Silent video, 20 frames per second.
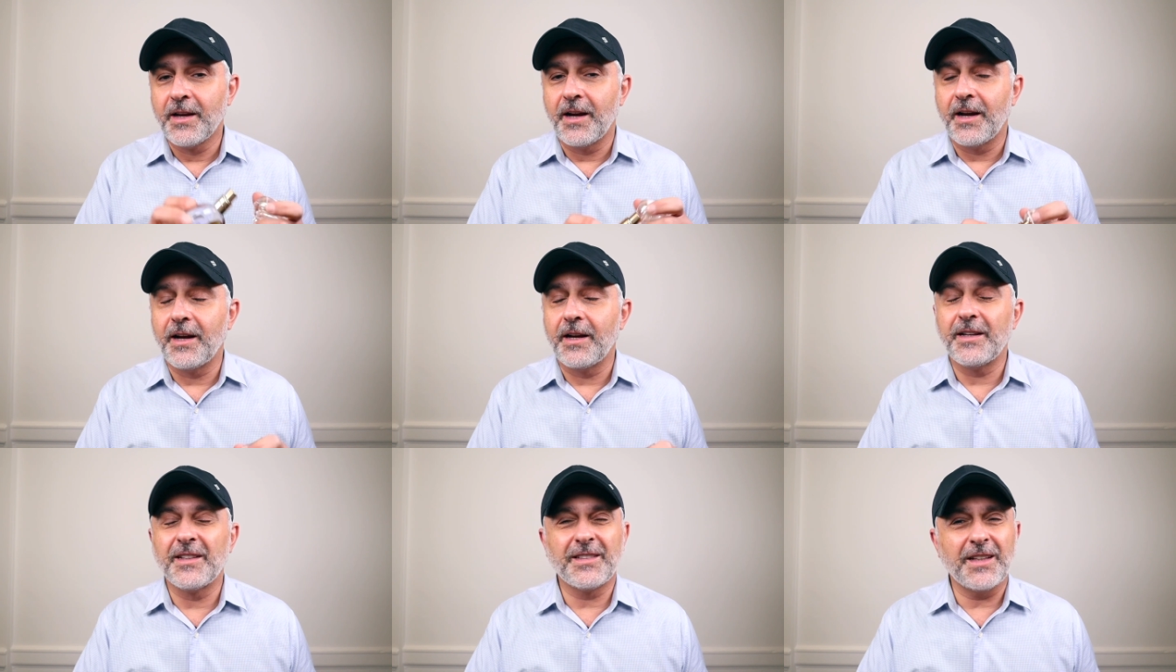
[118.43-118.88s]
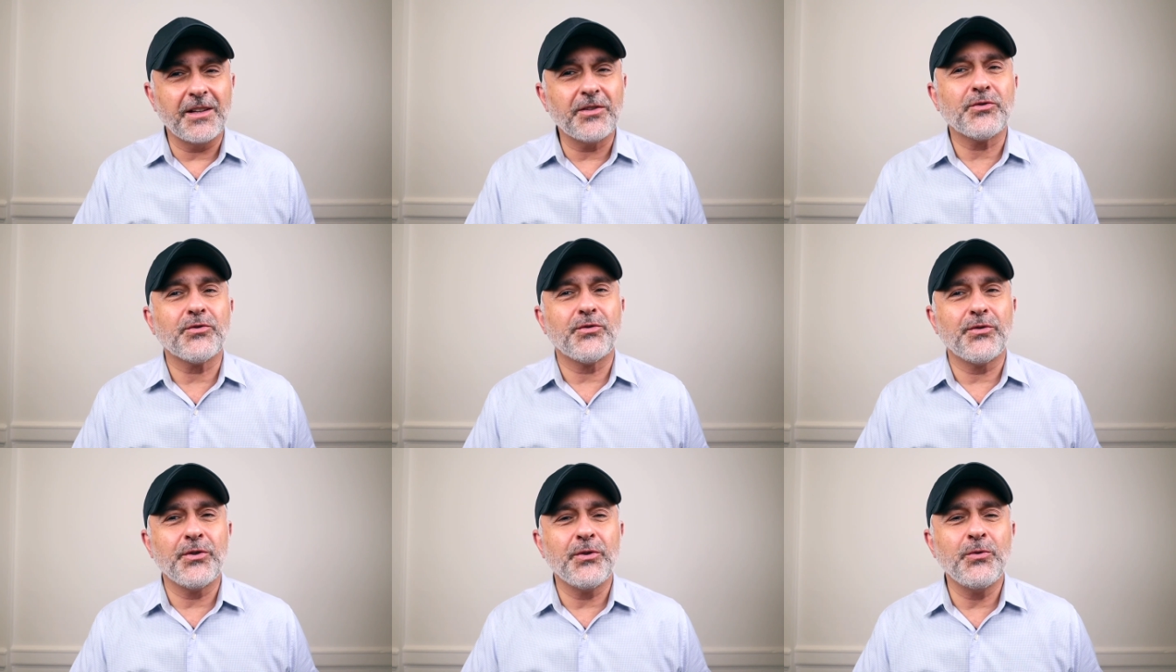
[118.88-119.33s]
Uh, is that
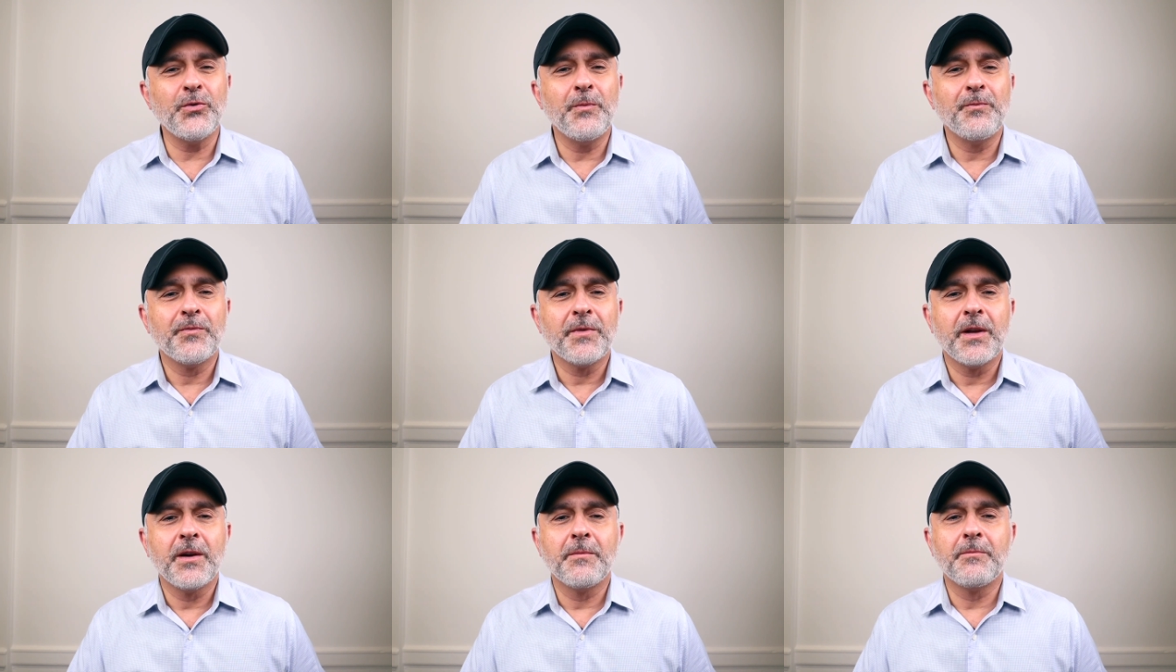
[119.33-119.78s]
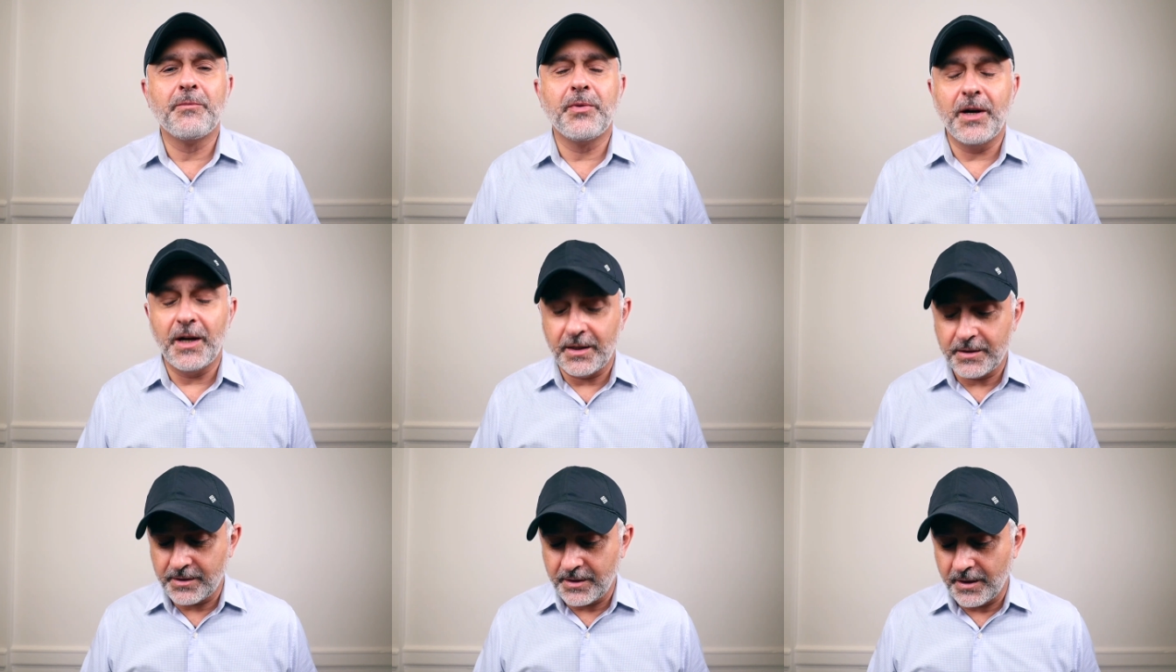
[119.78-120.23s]
true?
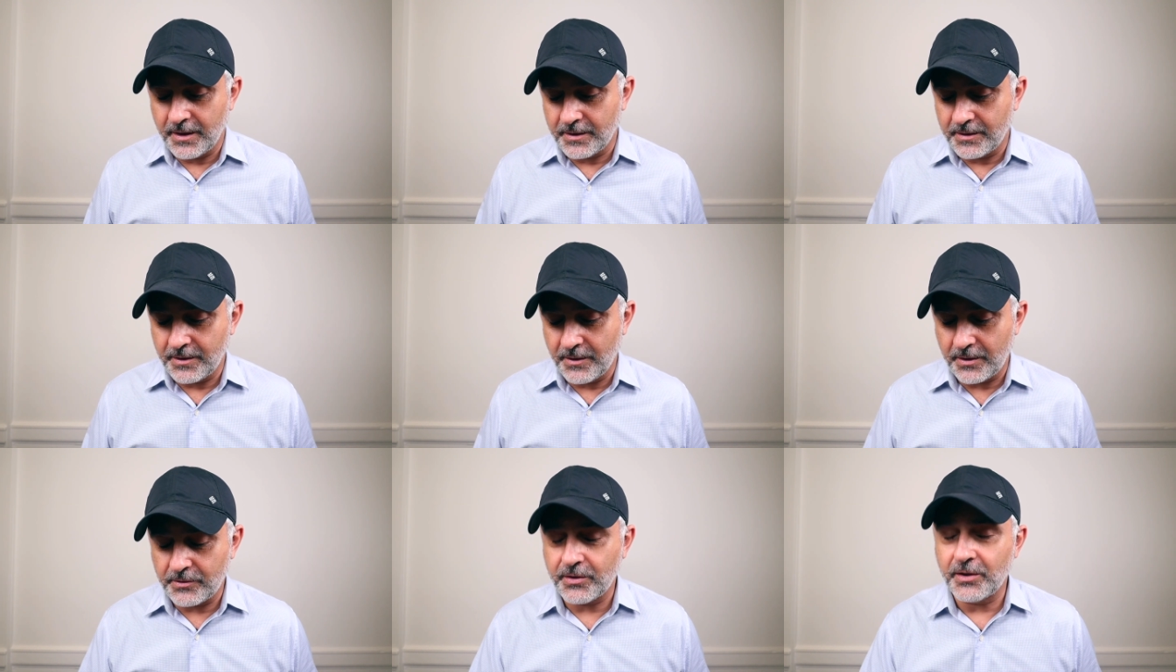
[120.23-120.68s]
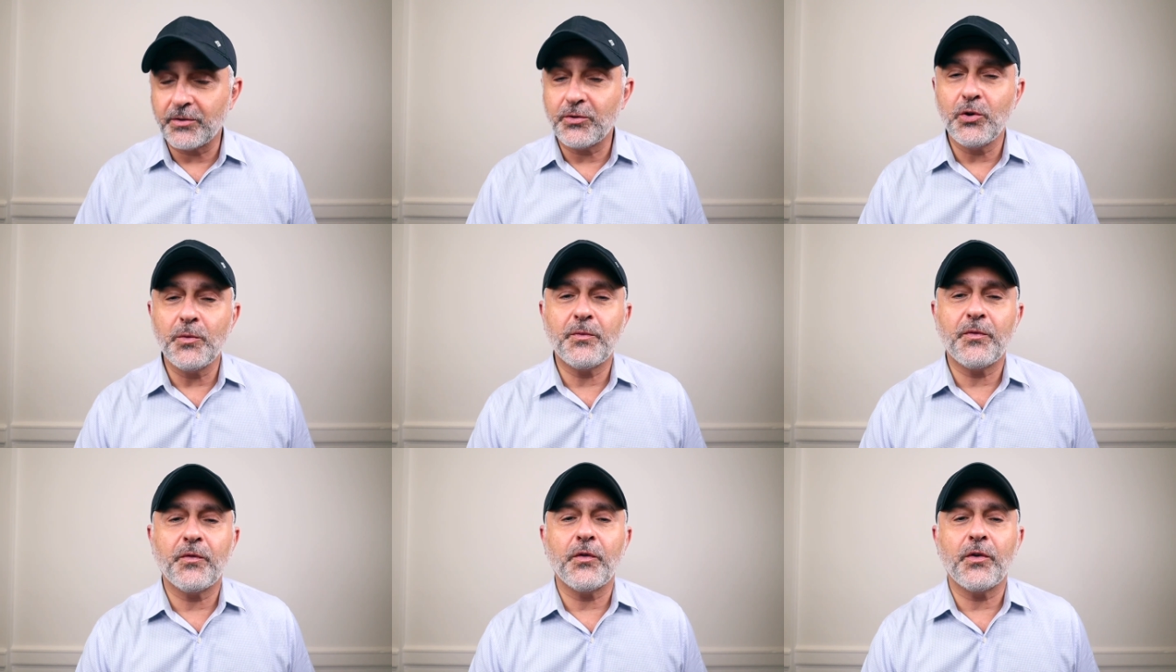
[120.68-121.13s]
But uh, the, the
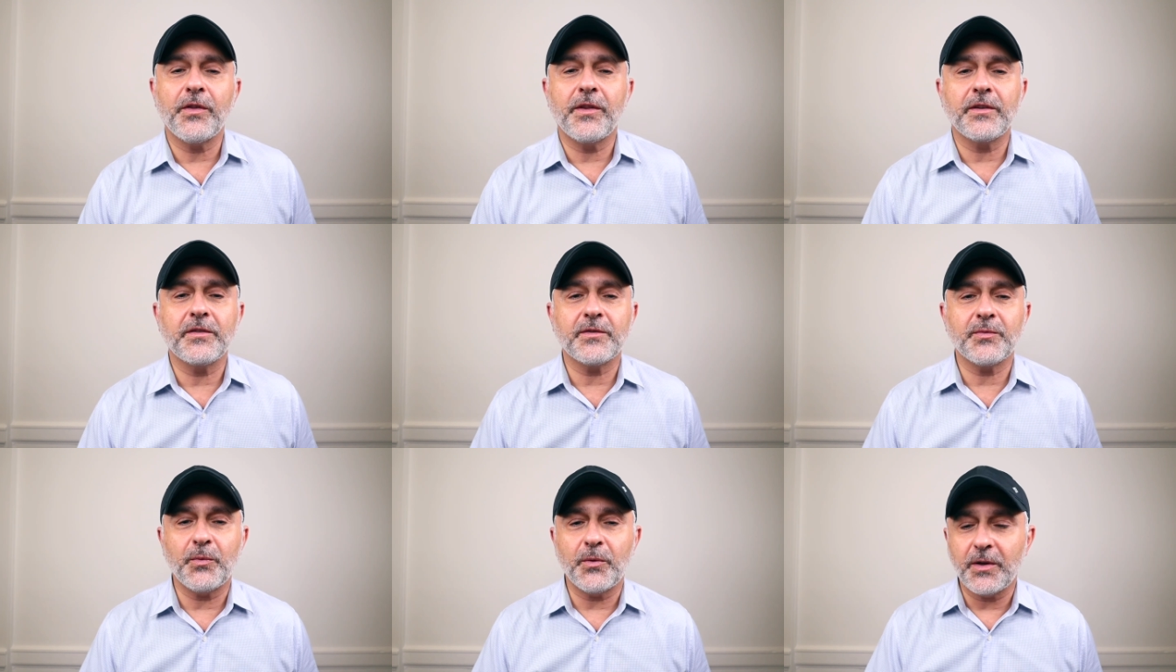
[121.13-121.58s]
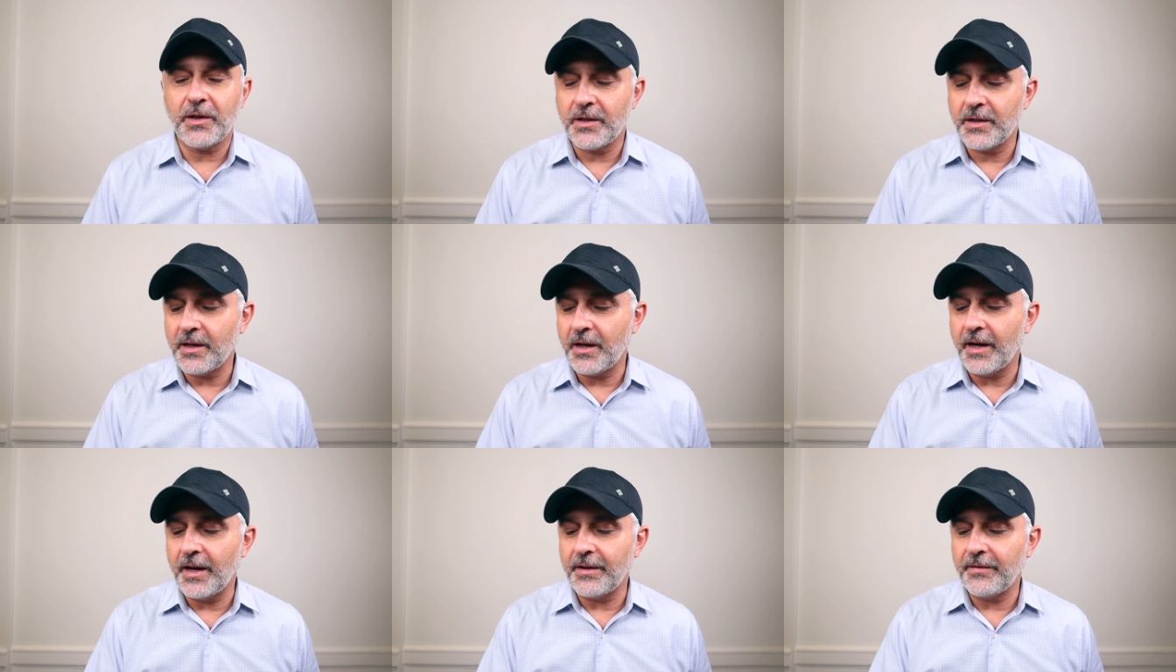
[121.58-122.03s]
dupe for this
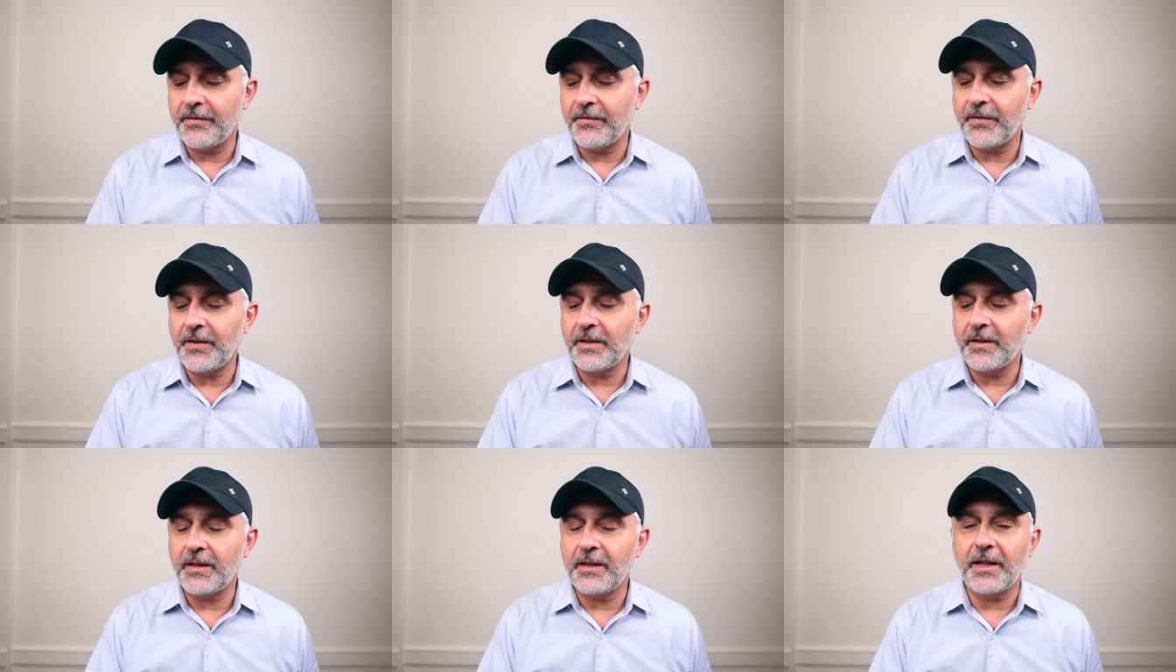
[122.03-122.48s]
one, I feel